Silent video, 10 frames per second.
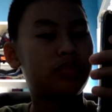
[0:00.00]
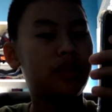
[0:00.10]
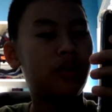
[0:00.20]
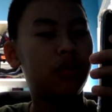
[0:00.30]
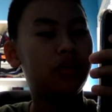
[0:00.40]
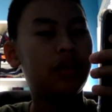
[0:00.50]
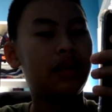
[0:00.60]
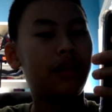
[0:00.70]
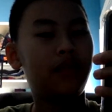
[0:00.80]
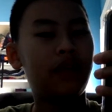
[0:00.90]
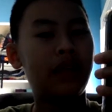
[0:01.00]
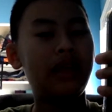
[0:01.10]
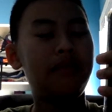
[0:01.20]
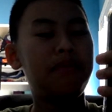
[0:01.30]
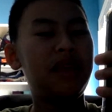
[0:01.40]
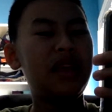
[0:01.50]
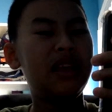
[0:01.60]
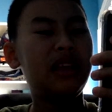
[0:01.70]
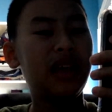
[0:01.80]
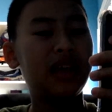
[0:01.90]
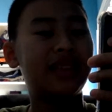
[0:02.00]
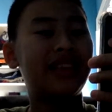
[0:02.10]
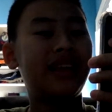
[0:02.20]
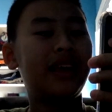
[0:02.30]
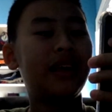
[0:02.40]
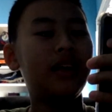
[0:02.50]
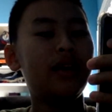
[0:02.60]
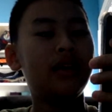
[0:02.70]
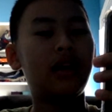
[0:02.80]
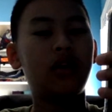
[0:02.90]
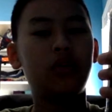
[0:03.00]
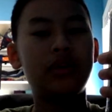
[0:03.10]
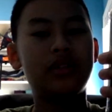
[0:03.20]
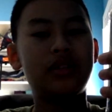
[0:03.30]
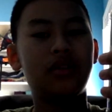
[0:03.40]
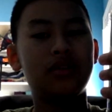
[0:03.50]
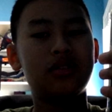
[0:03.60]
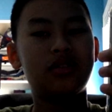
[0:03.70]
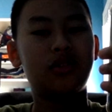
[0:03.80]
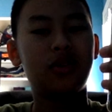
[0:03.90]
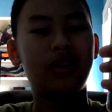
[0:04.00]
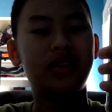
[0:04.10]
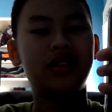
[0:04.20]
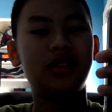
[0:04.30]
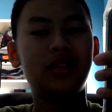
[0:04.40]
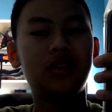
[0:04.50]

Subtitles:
plan will take effect immediately. Downgrades to your storage